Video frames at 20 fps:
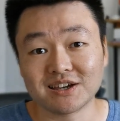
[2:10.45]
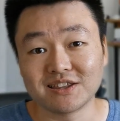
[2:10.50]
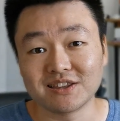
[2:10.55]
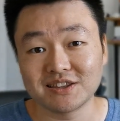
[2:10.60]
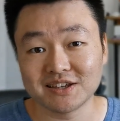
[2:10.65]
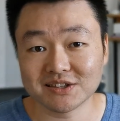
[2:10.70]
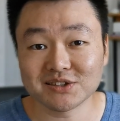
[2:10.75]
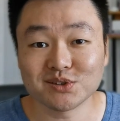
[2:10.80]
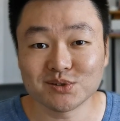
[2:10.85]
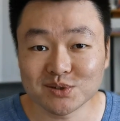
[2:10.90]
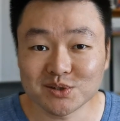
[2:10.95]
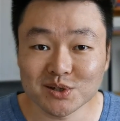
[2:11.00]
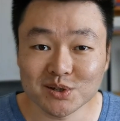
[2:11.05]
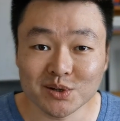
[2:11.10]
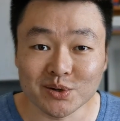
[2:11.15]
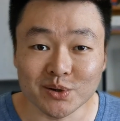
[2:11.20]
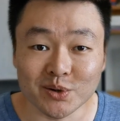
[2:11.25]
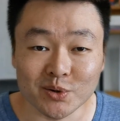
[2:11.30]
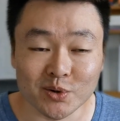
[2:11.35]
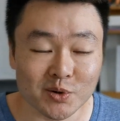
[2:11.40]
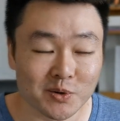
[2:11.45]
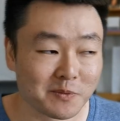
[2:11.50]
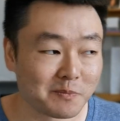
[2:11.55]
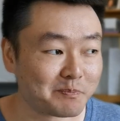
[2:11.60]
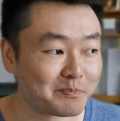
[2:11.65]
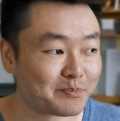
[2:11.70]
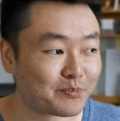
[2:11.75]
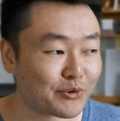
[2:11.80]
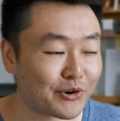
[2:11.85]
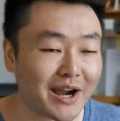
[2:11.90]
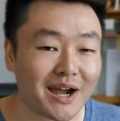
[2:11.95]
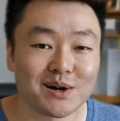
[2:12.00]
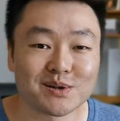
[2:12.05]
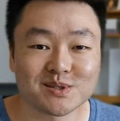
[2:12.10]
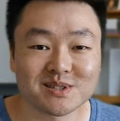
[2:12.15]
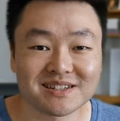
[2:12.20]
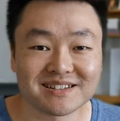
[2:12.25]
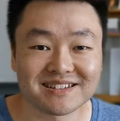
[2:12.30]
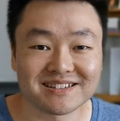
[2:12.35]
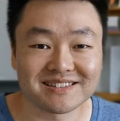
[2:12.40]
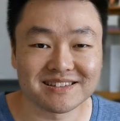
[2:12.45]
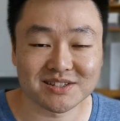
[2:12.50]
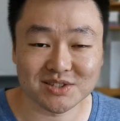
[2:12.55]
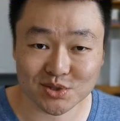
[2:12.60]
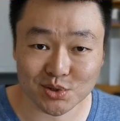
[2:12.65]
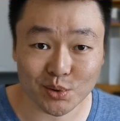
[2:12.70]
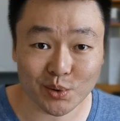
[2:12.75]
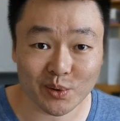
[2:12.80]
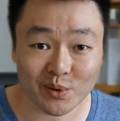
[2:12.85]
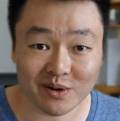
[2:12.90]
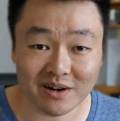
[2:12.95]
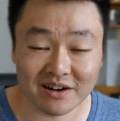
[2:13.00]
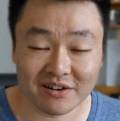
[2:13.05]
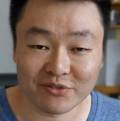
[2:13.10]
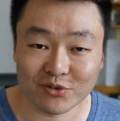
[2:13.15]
than you do browsing the store